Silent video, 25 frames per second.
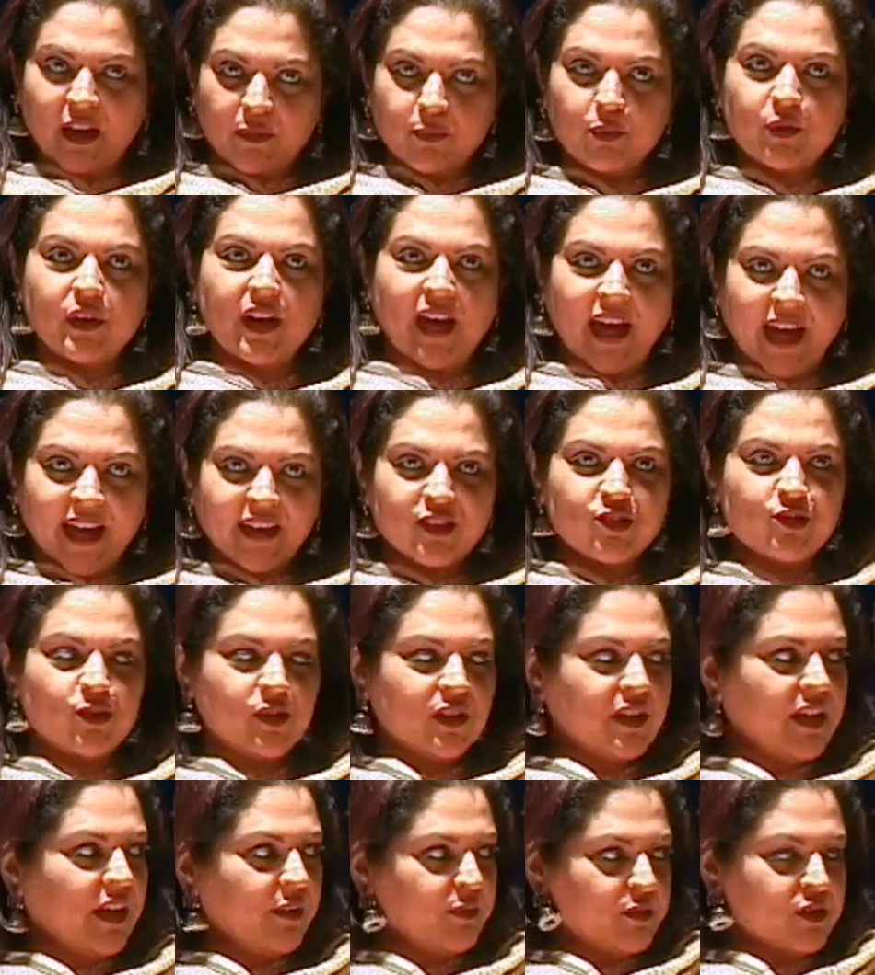I
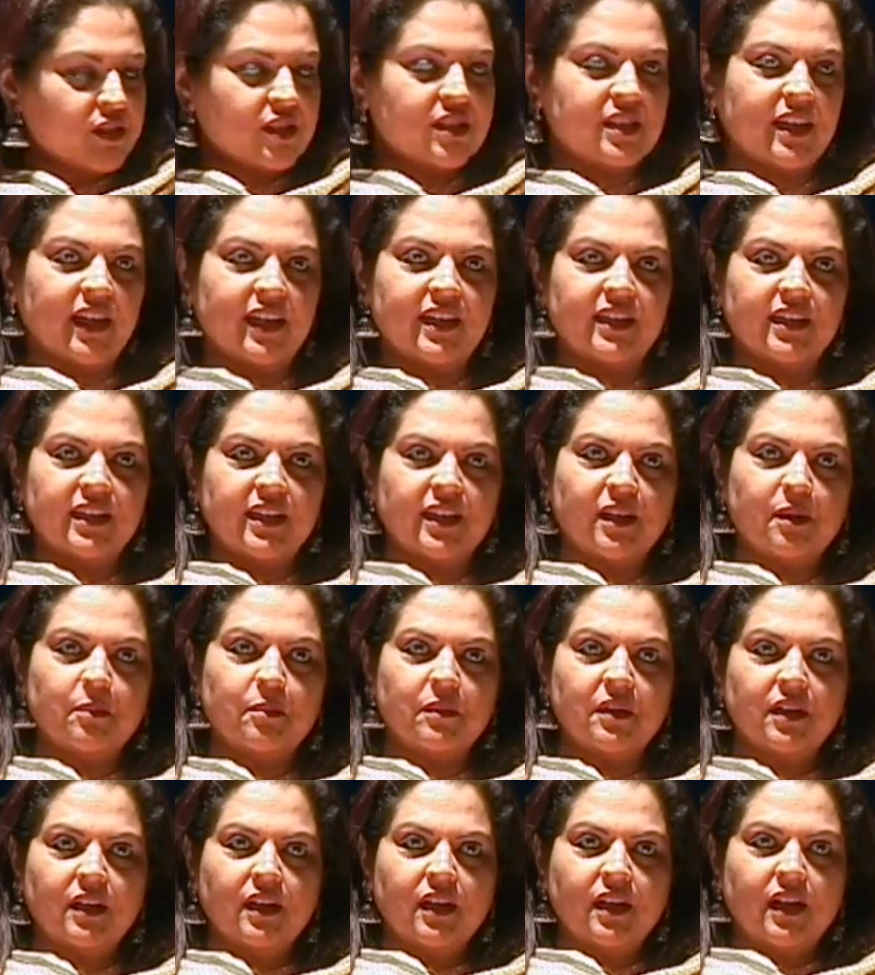was telling
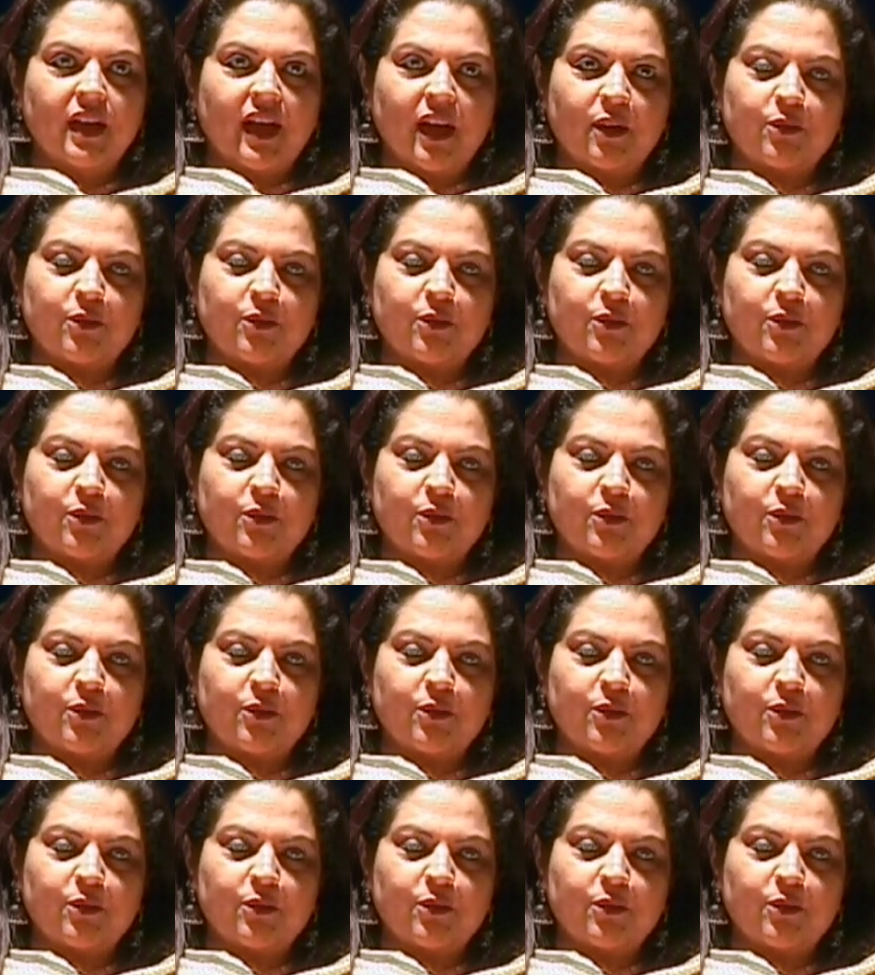him,